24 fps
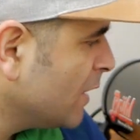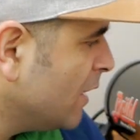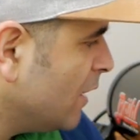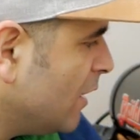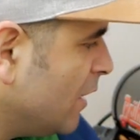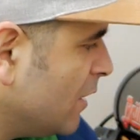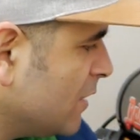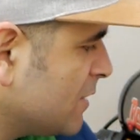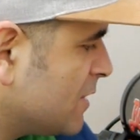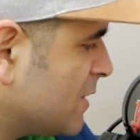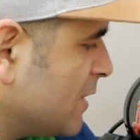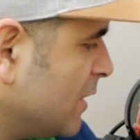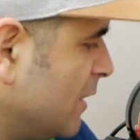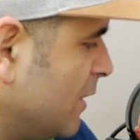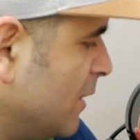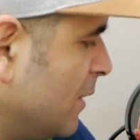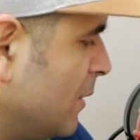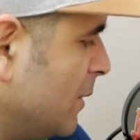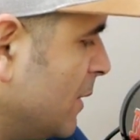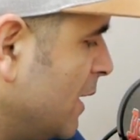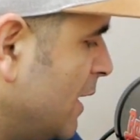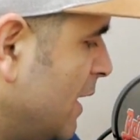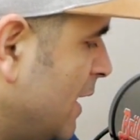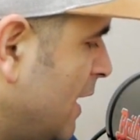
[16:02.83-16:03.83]

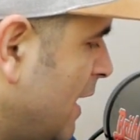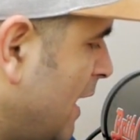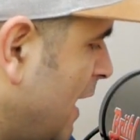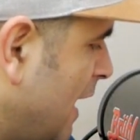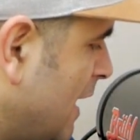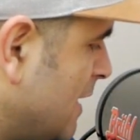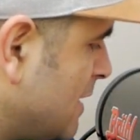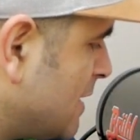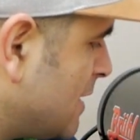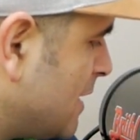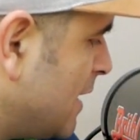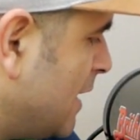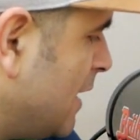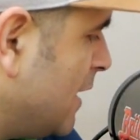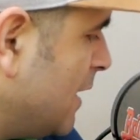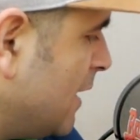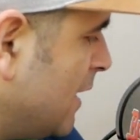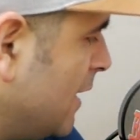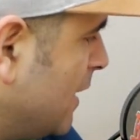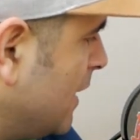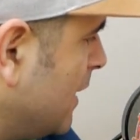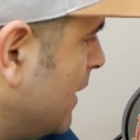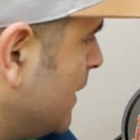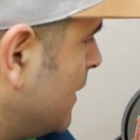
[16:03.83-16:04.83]
Also, as
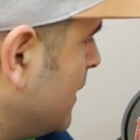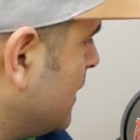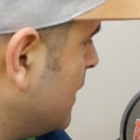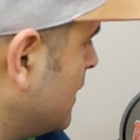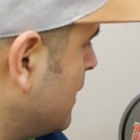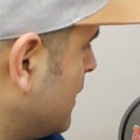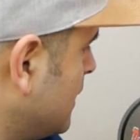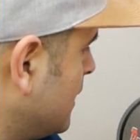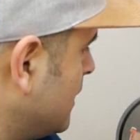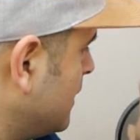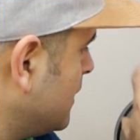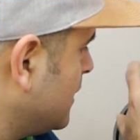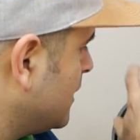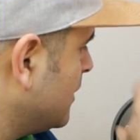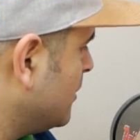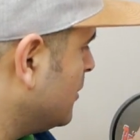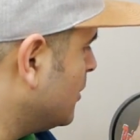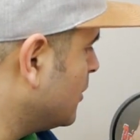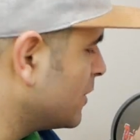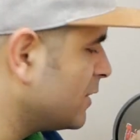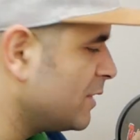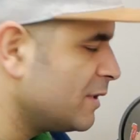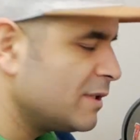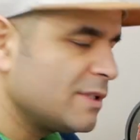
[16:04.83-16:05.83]
the
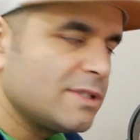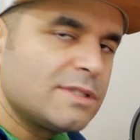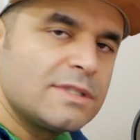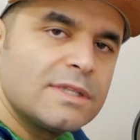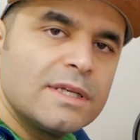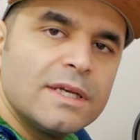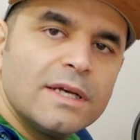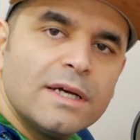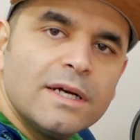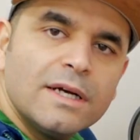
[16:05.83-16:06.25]
motors